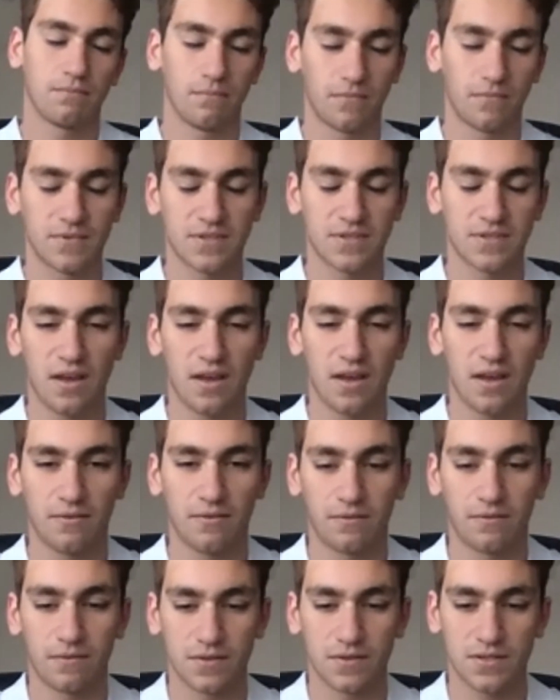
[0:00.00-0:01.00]

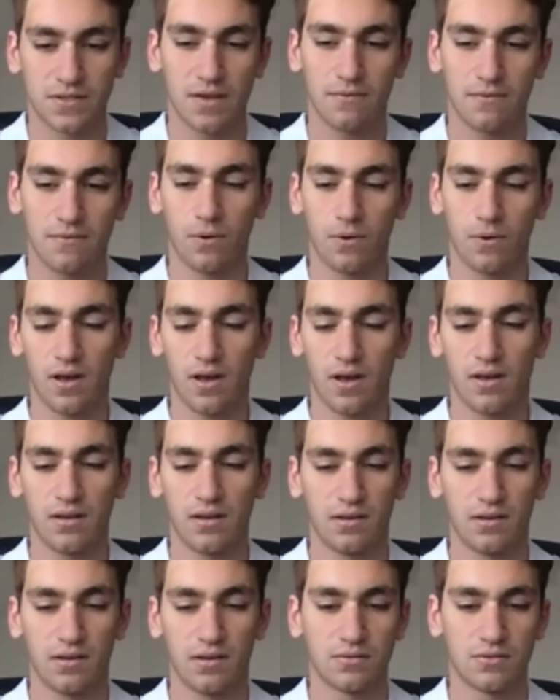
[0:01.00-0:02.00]
safe way
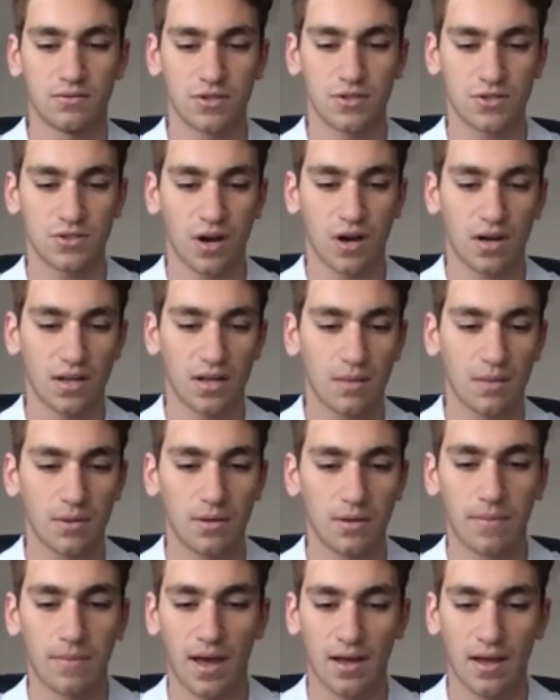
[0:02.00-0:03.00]
and just trying to get me
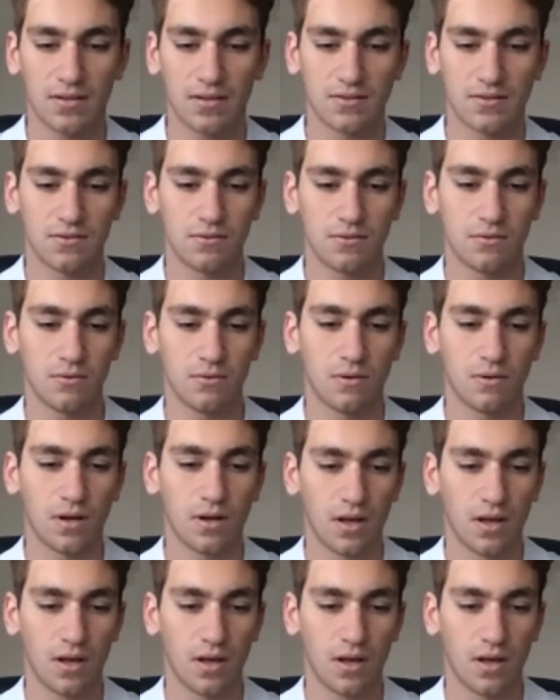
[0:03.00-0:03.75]
back into